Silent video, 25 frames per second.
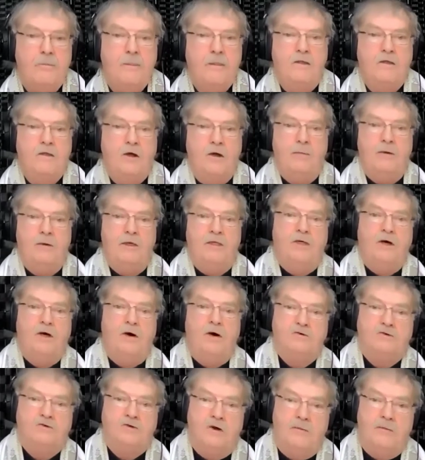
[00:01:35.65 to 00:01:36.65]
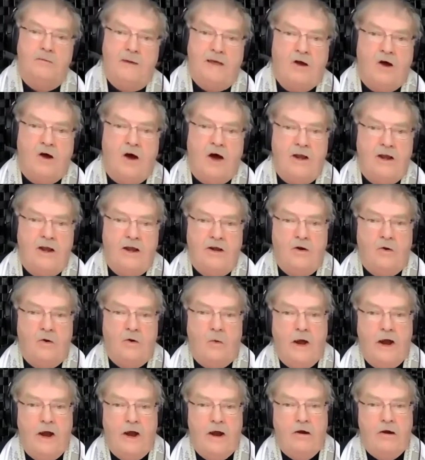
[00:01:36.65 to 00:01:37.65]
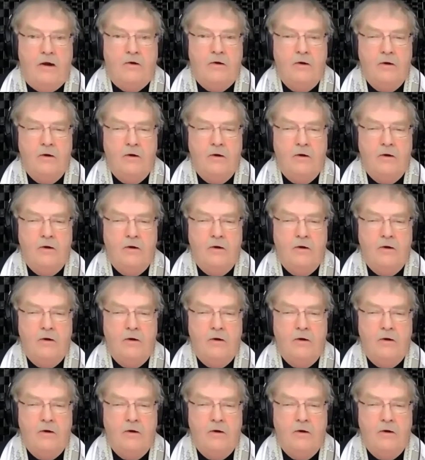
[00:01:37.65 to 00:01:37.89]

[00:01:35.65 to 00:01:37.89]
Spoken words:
There'll be those who'll be caught unaware.